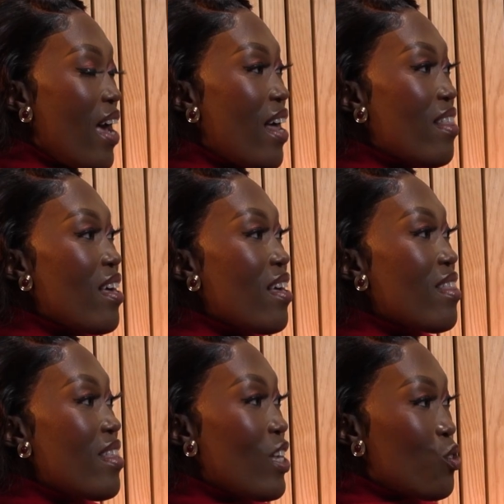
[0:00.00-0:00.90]
And I
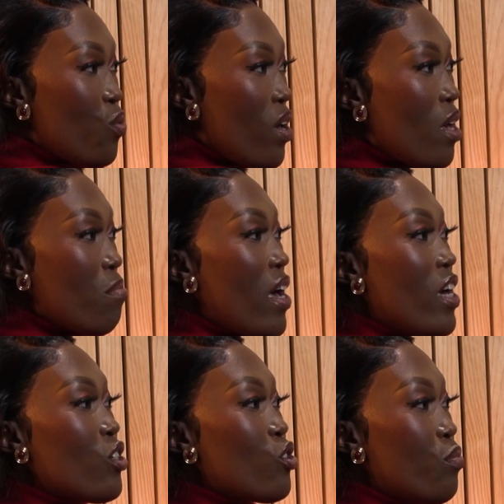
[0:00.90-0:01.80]
think that's where my
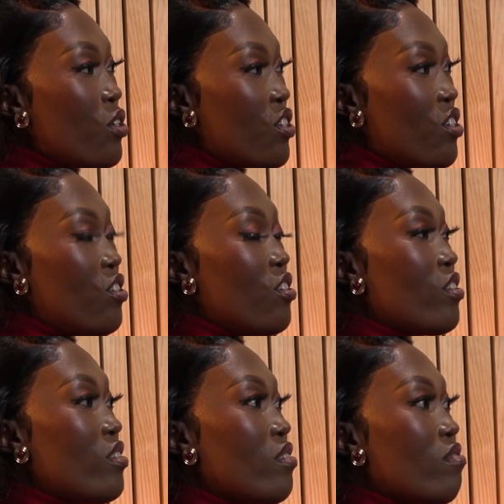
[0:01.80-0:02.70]

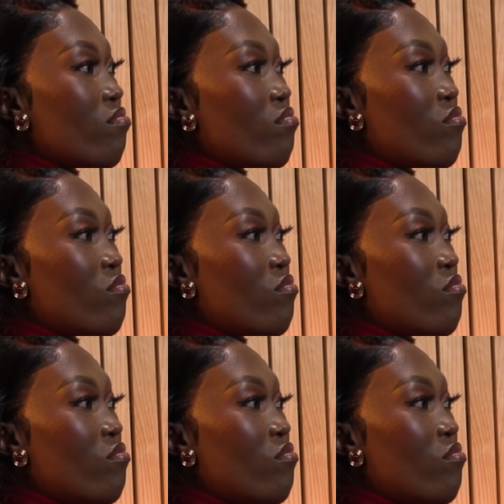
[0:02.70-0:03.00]
entrepreneurial